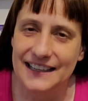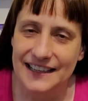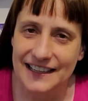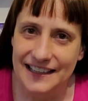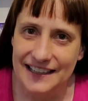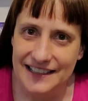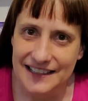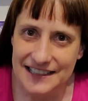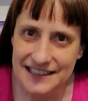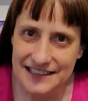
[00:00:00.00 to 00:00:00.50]

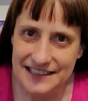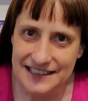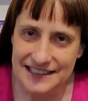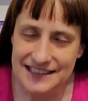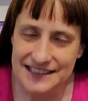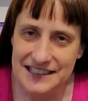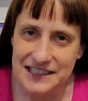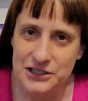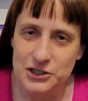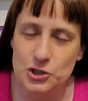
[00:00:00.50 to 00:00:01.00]

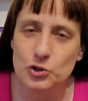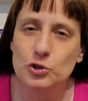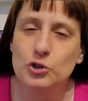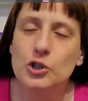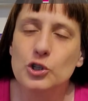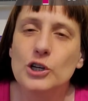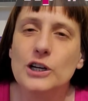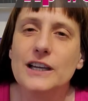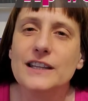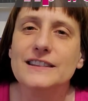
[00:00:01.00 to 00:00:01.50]
is to
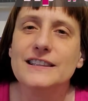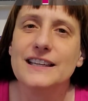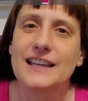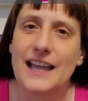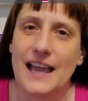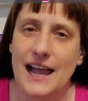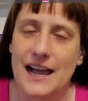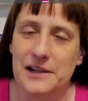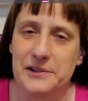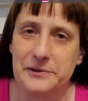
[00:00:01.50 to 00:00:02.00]
look at the
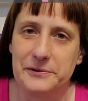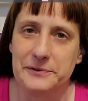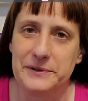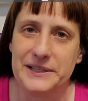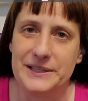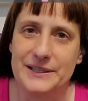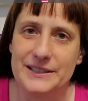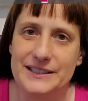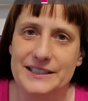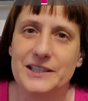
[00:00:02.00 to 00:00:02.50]

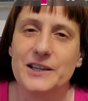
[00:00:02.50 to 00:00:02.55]
calories